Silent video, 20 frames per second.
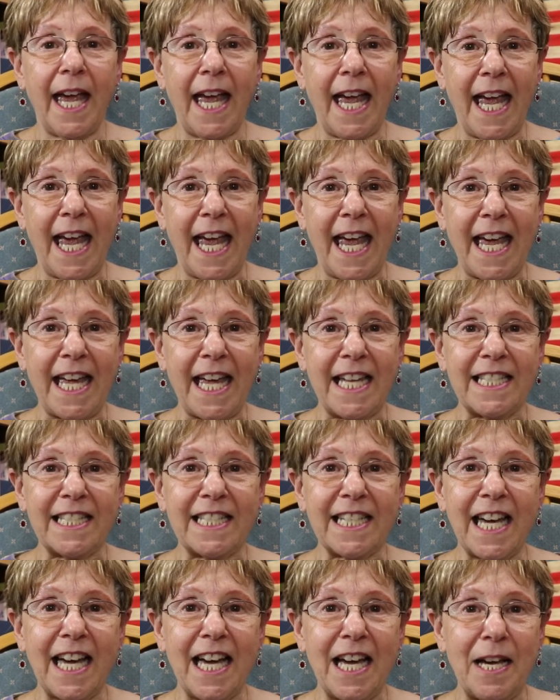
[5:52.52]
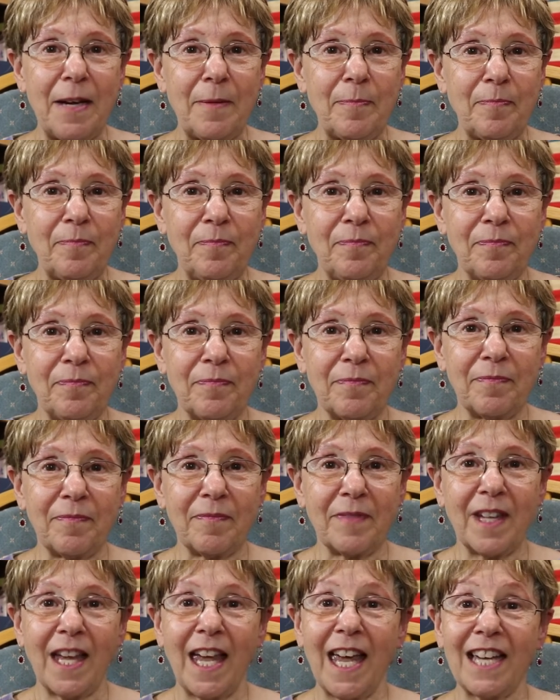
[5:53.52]
And um,
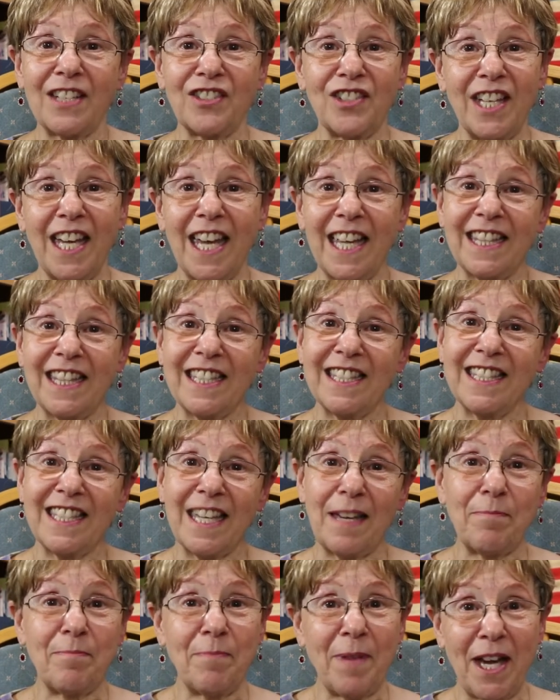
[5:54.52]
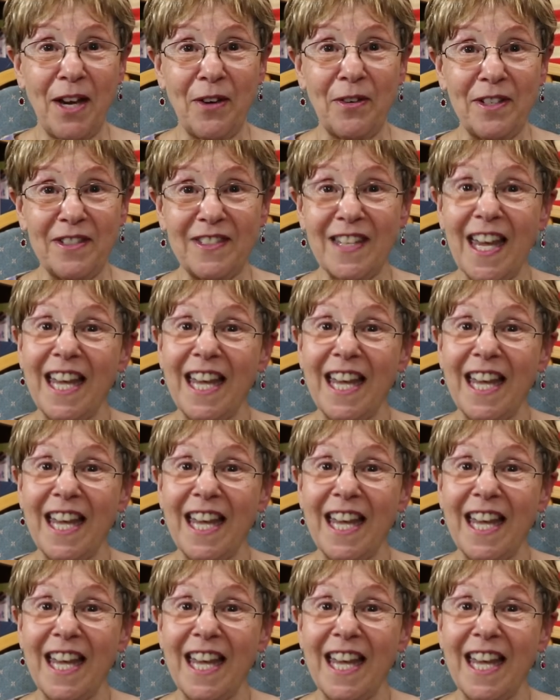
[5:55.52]
I actually had the same parents.